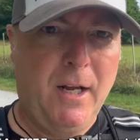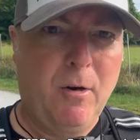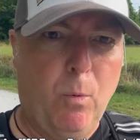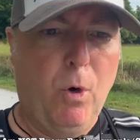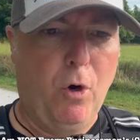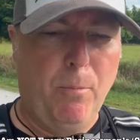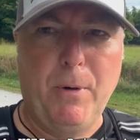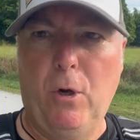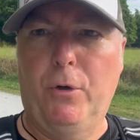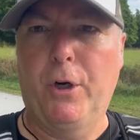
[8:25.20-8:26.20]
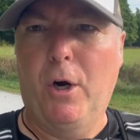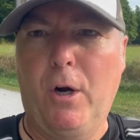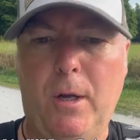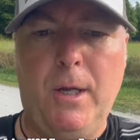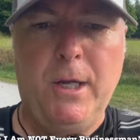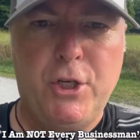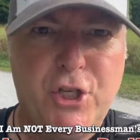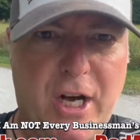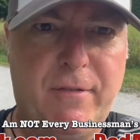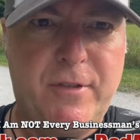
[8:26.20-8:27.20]
world builder
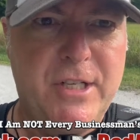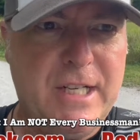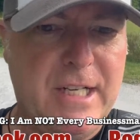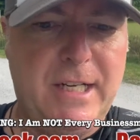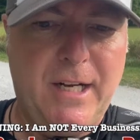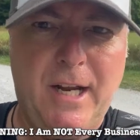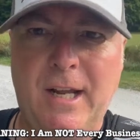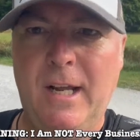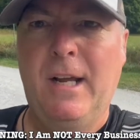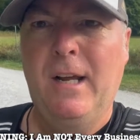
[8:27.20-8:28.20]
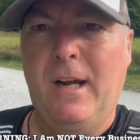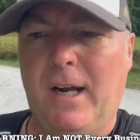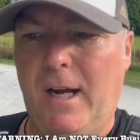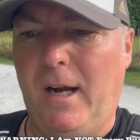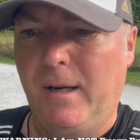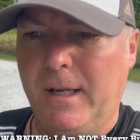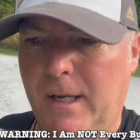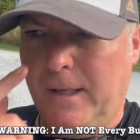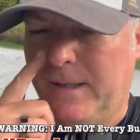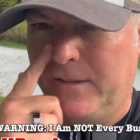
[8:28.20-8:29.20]
jeff dean uh,
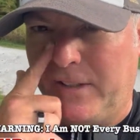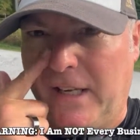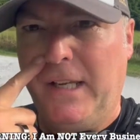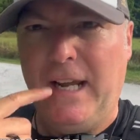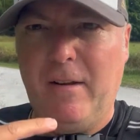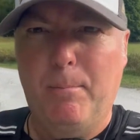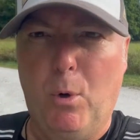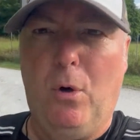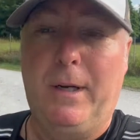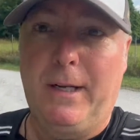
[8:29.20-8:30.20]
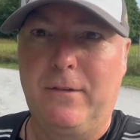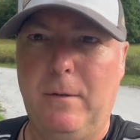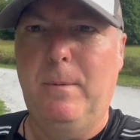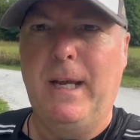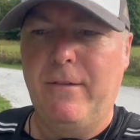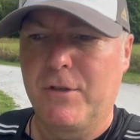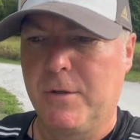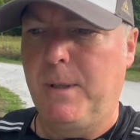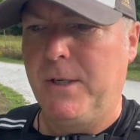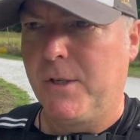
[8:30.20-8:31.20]
set gave, i guess he gave it
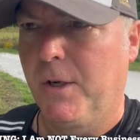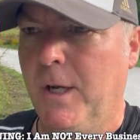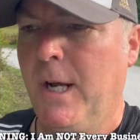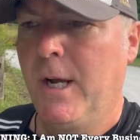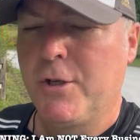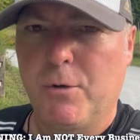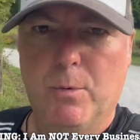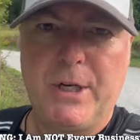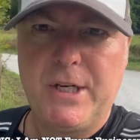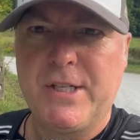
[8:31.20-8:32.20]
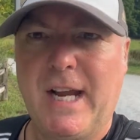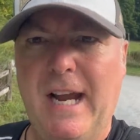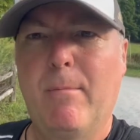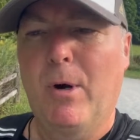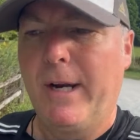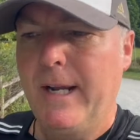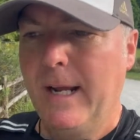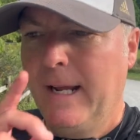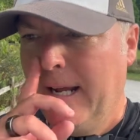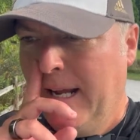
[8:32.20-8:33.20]
to me to to read to emery
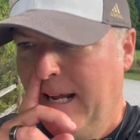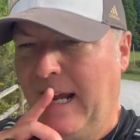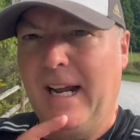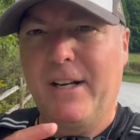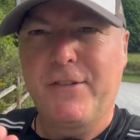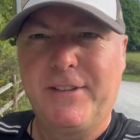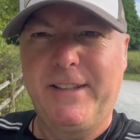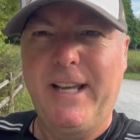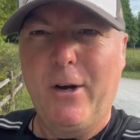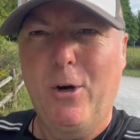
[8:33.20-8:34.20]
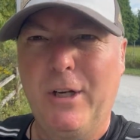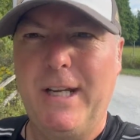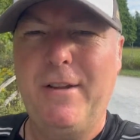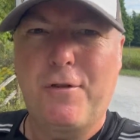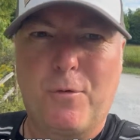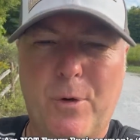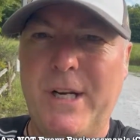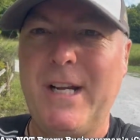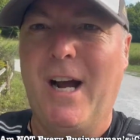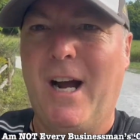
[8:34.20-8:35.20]
and it's literally
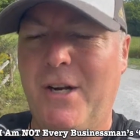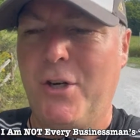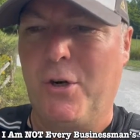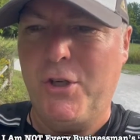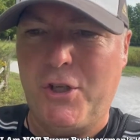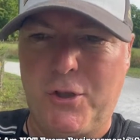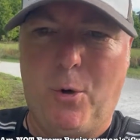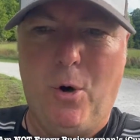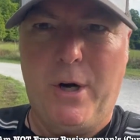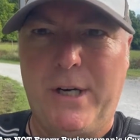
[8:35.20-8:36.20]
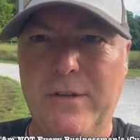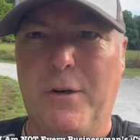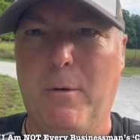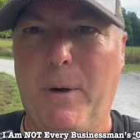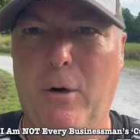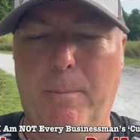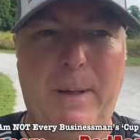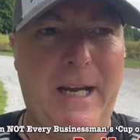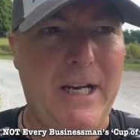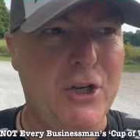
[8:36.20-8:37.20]
300 stories. They're about a
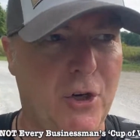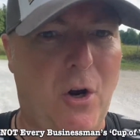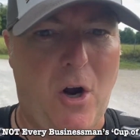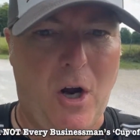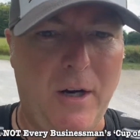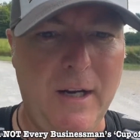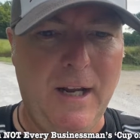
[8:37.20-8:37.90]
page long